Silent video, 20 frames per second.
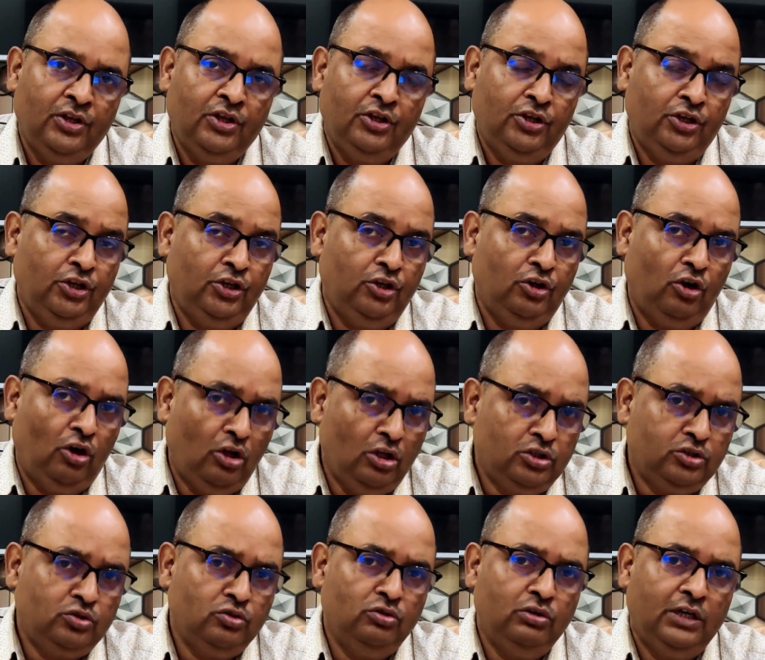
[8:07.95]
He
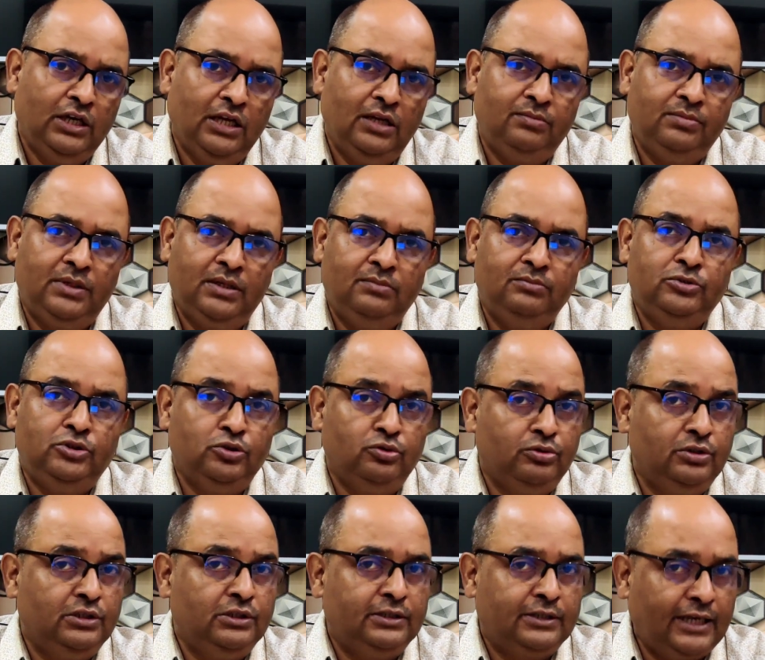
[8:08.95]
also helped them
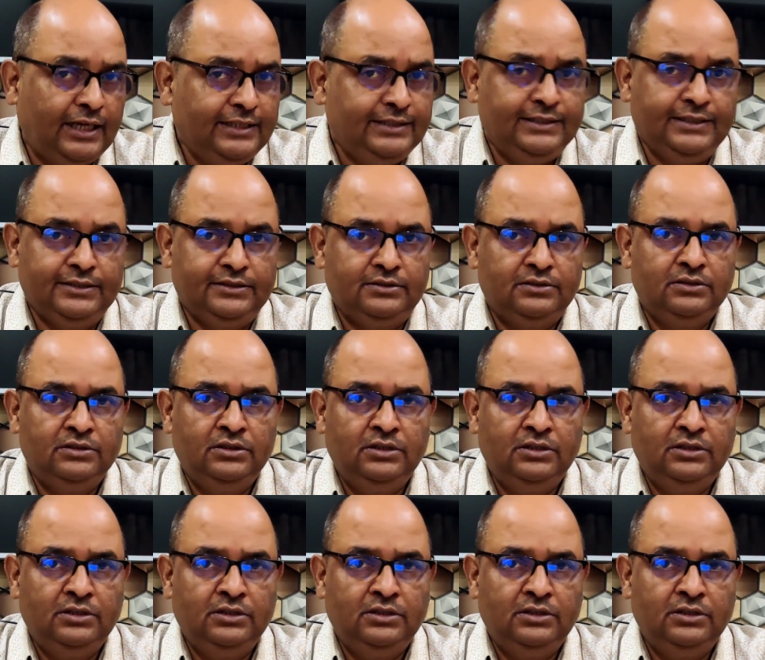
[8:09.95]
during crises,